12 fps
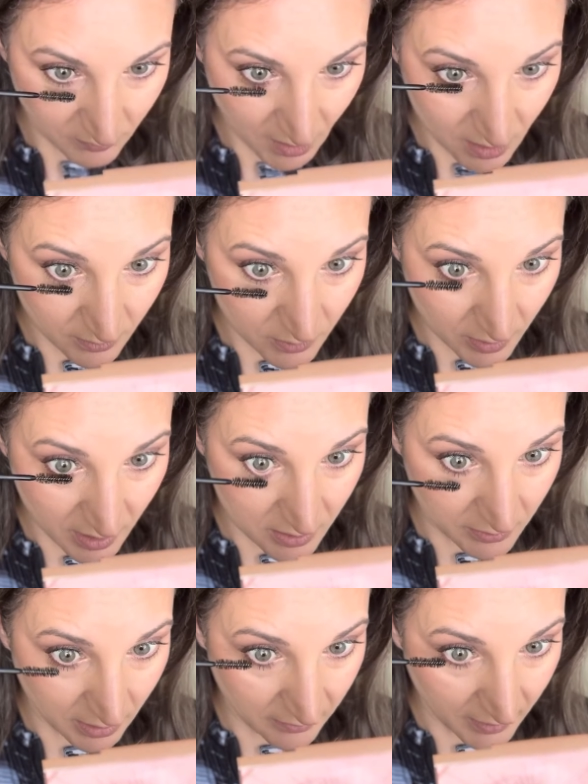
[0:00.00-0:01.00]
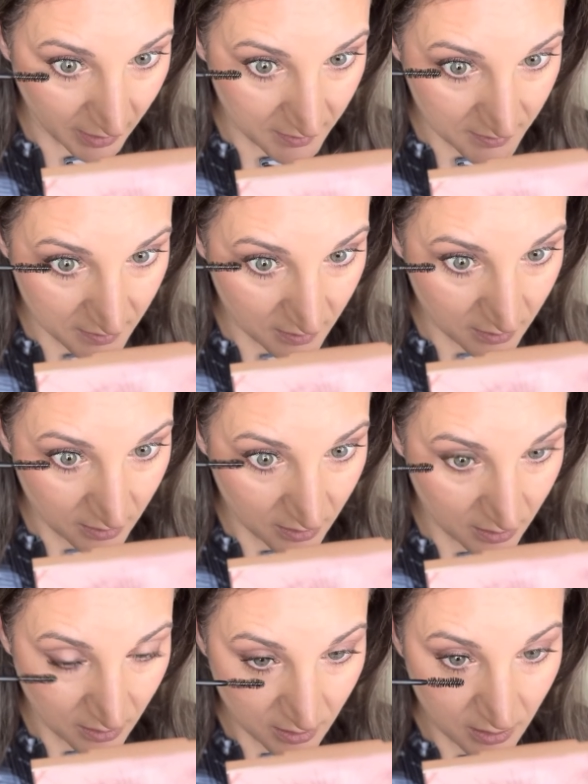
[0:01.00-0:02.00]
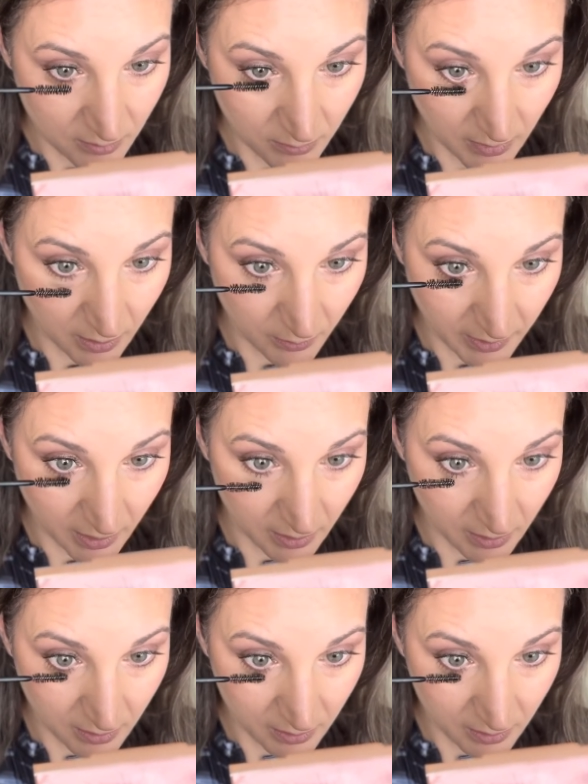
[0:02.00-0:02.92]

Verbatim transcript: This one dries really fast, by the way.